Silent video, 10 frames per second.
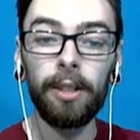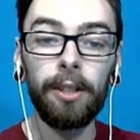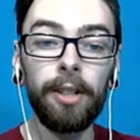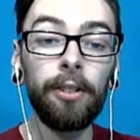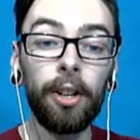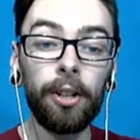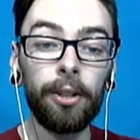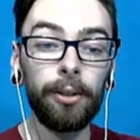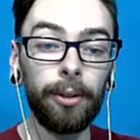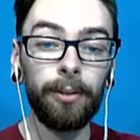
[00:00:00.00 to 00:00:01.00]
Nuzlocke
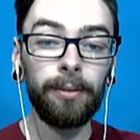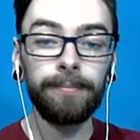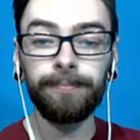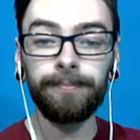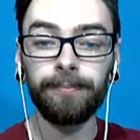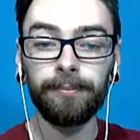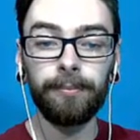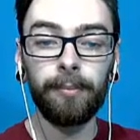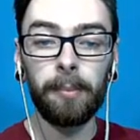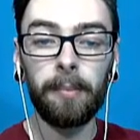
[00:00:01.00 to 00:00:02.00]
Guru.
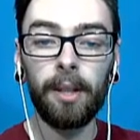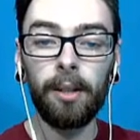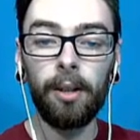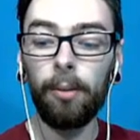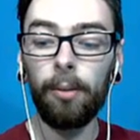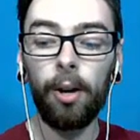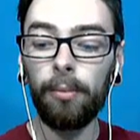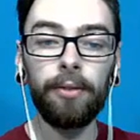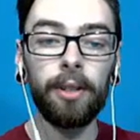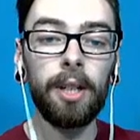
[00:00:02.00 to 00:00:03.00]

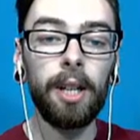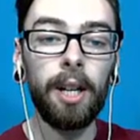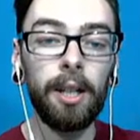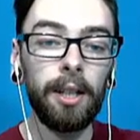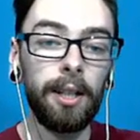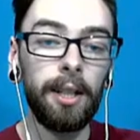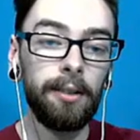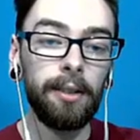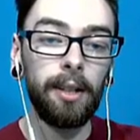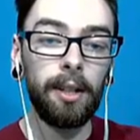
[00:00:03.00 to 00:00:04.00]
Almost forgot
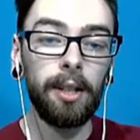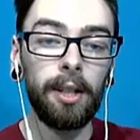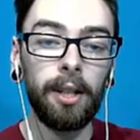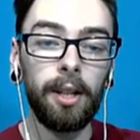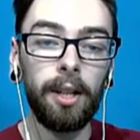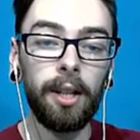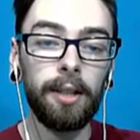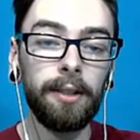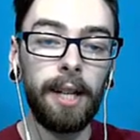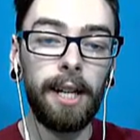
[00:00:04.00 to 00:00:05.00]
his uh,
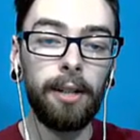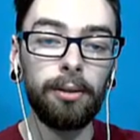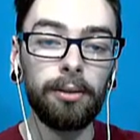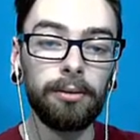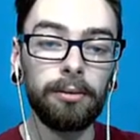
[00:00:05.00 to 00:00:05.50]
title.